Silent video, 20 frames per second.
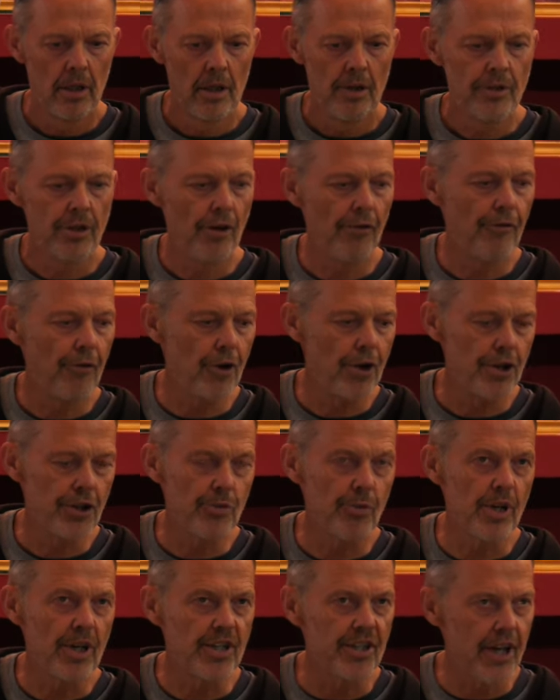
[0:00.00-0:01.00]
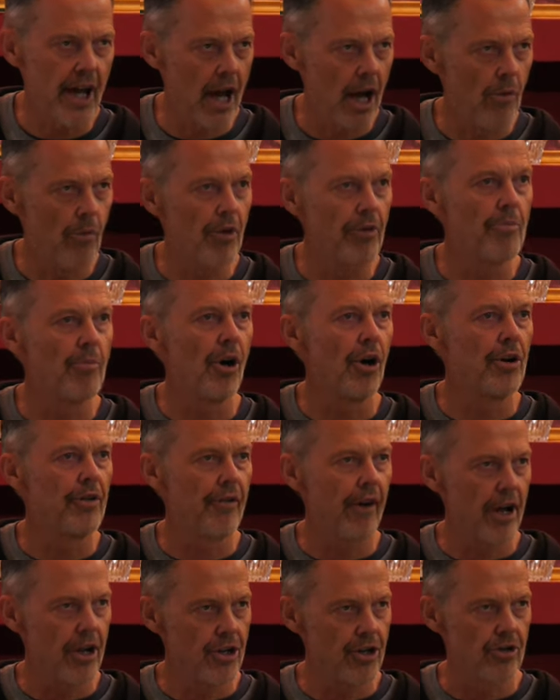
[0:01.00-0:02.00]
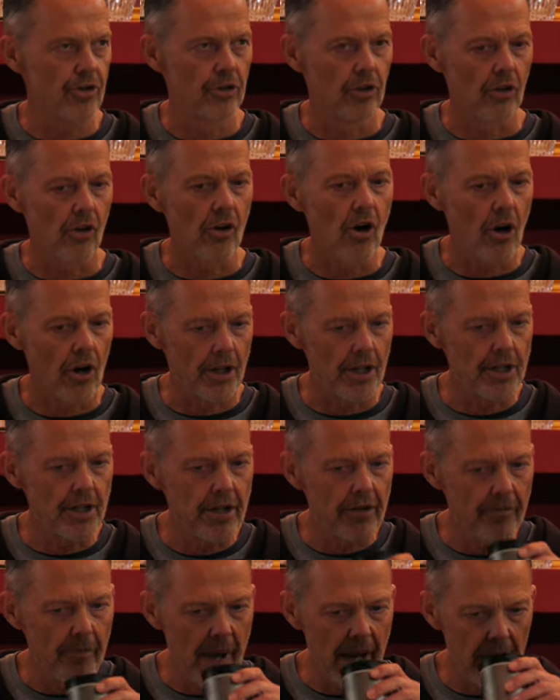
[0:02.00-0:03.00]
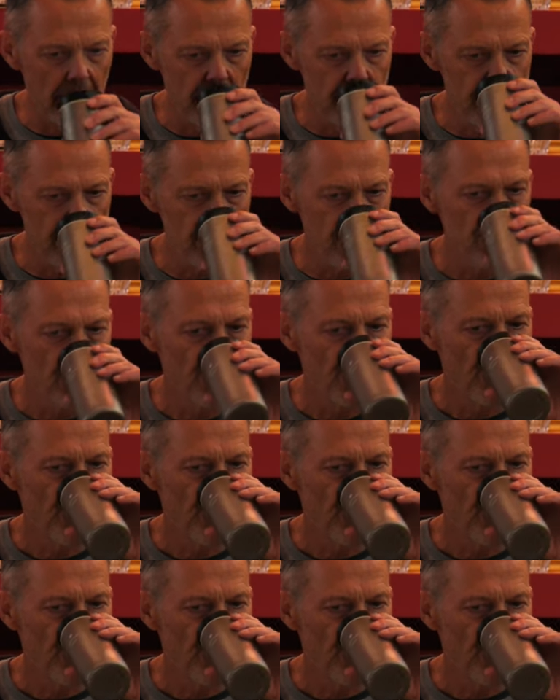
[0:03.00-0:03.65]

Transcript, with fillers: So first we start with motivational or conative balance.